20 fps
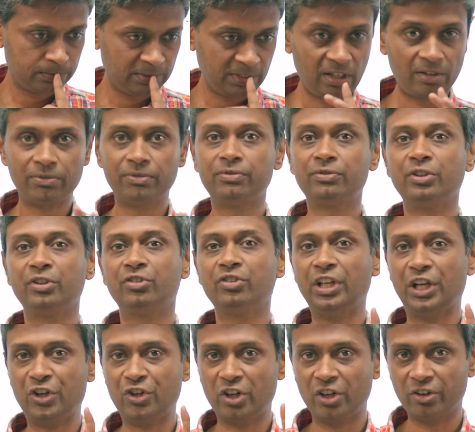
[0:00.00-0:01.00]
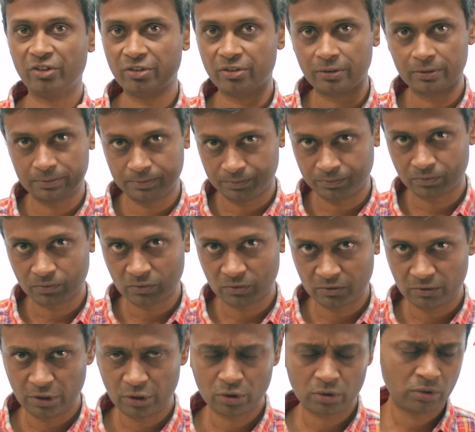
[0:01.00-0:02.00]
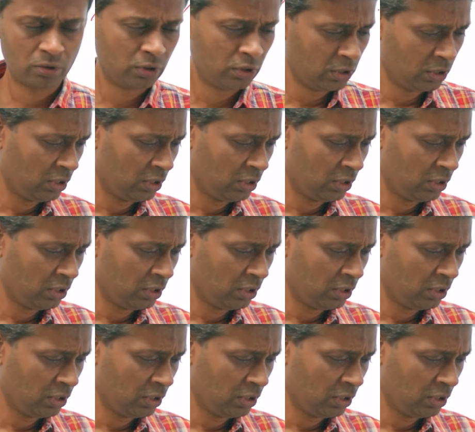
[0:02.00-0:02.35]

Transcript: tough this section is. And so